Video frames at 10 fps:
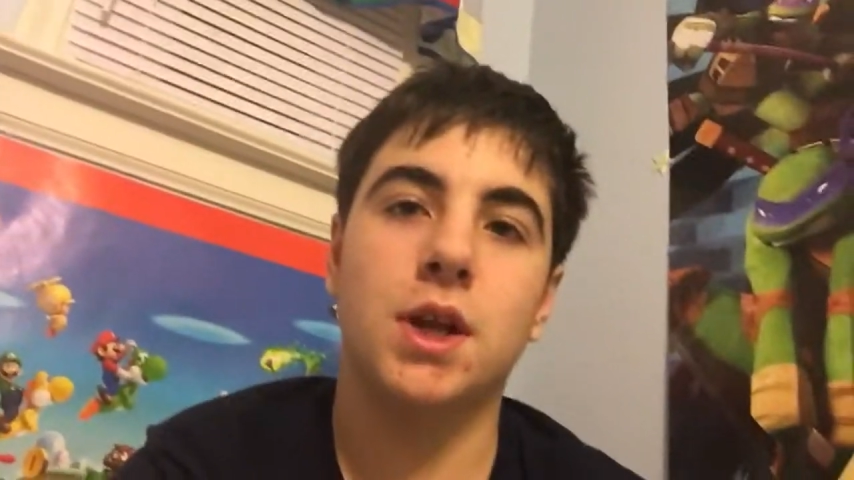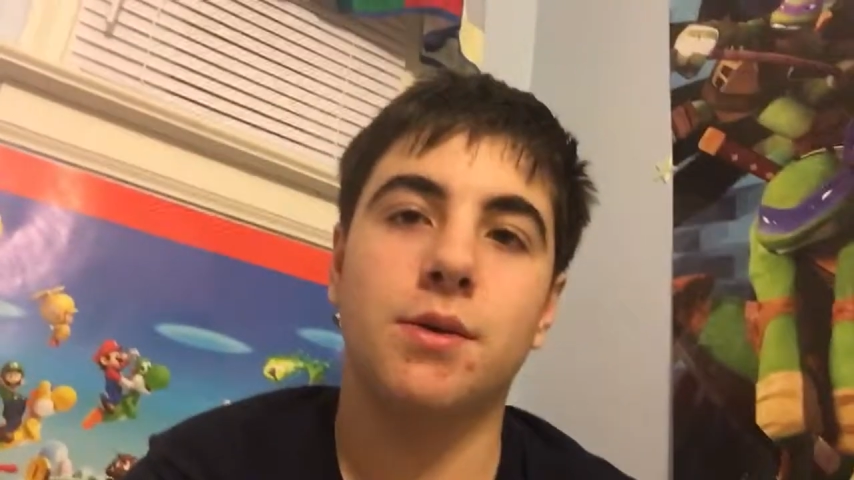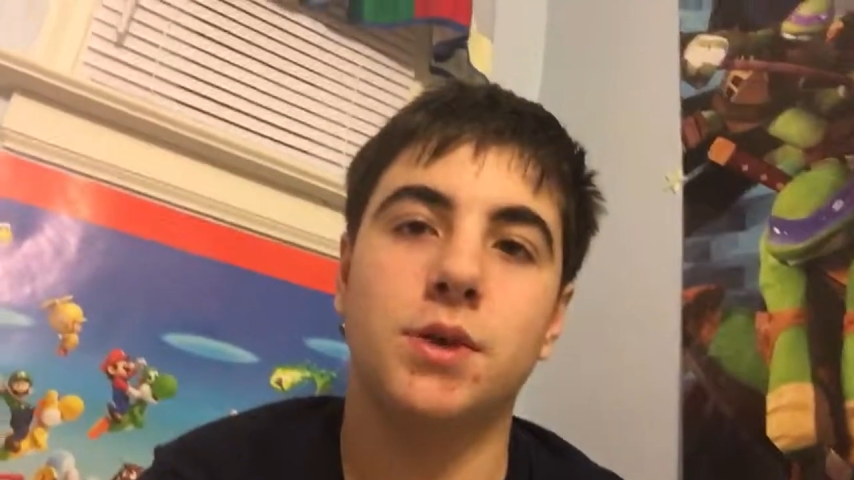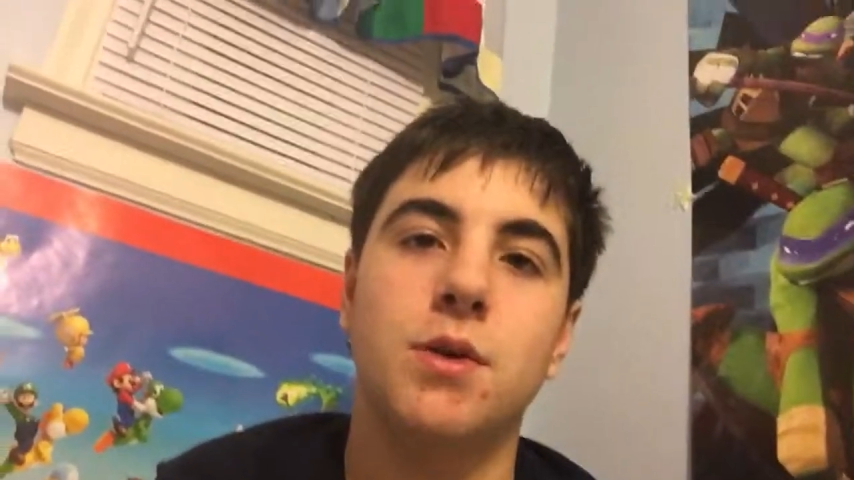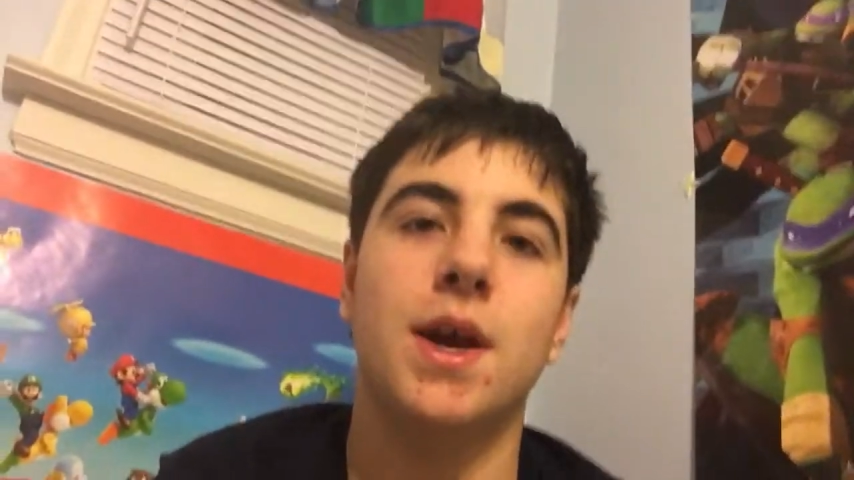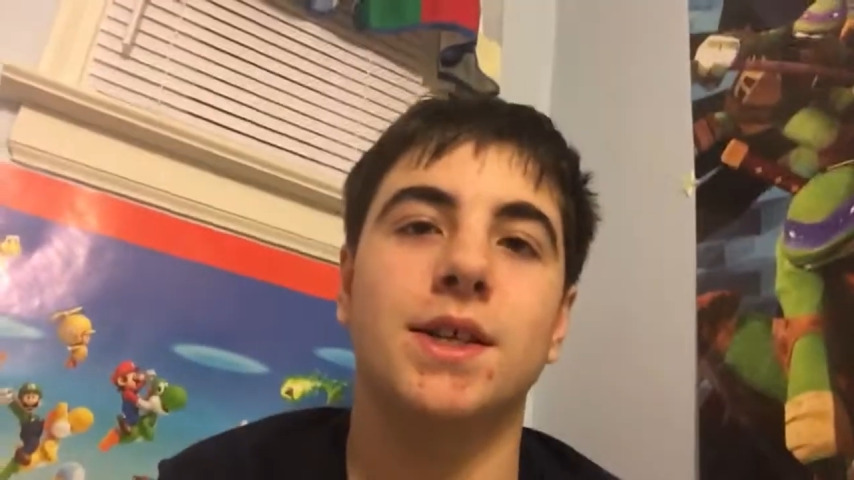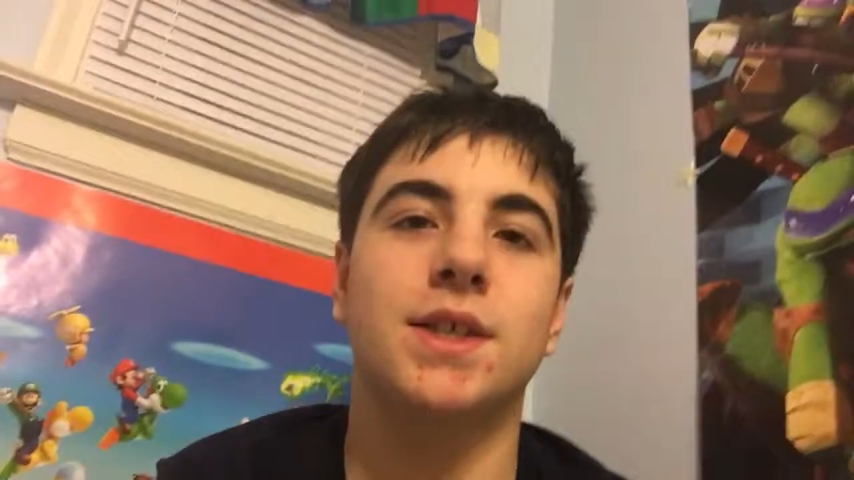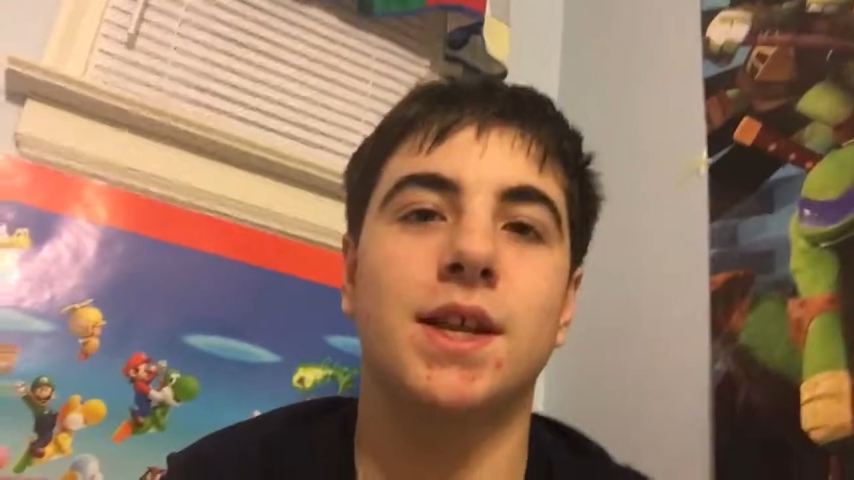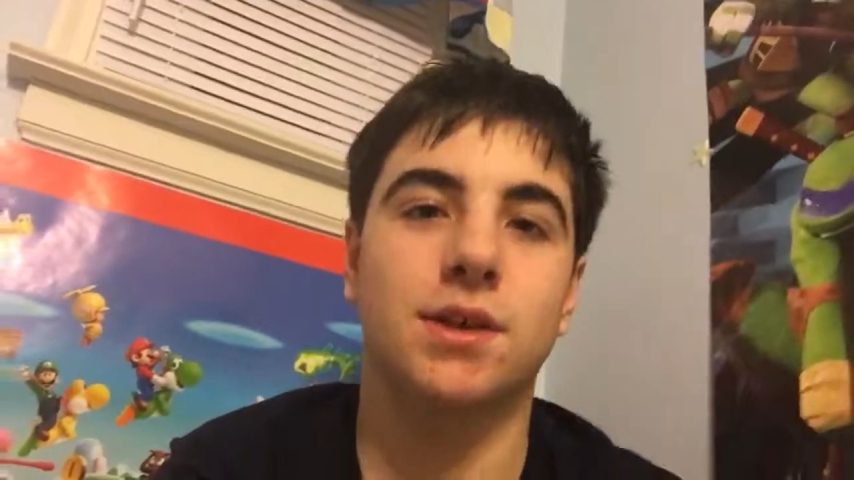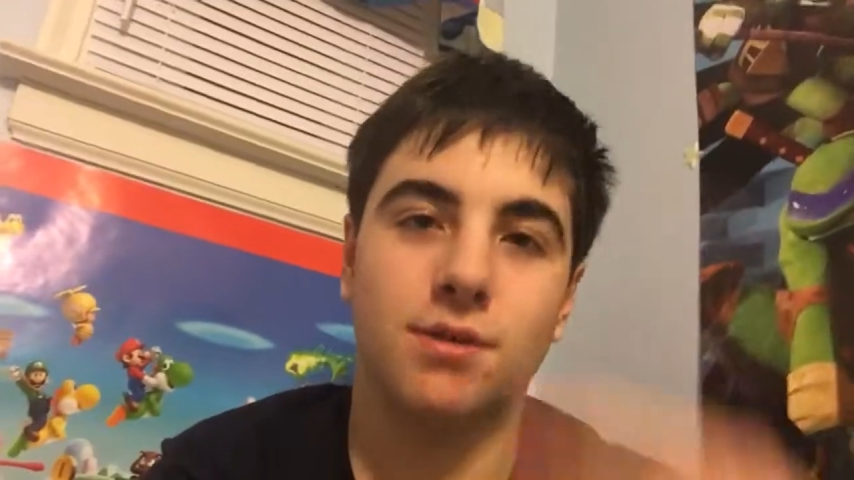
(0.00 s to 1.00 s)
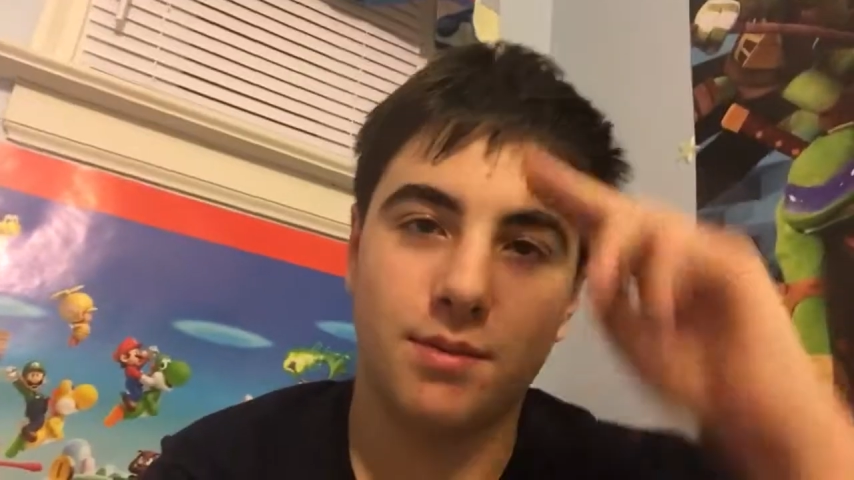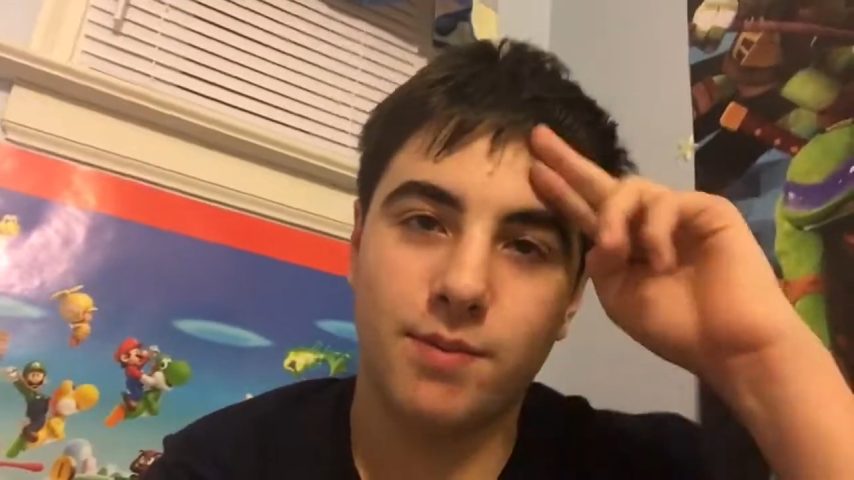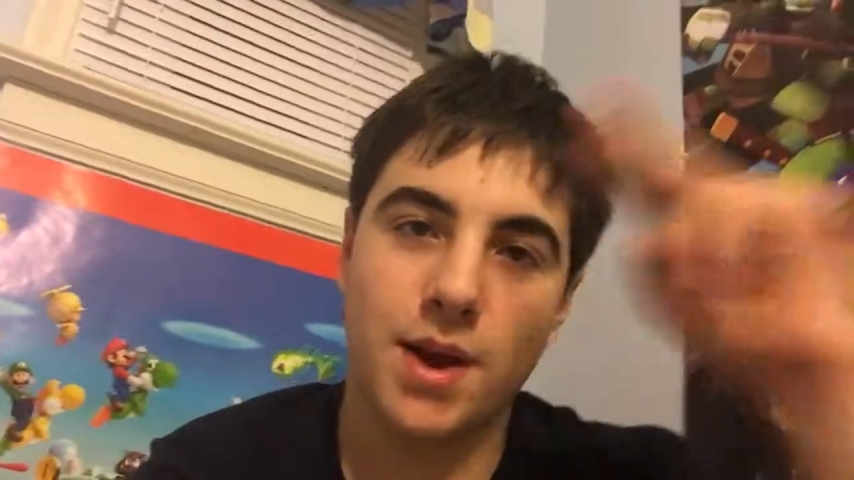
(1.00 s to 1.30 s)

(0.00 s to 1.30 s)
And I'll see you guys in the next one.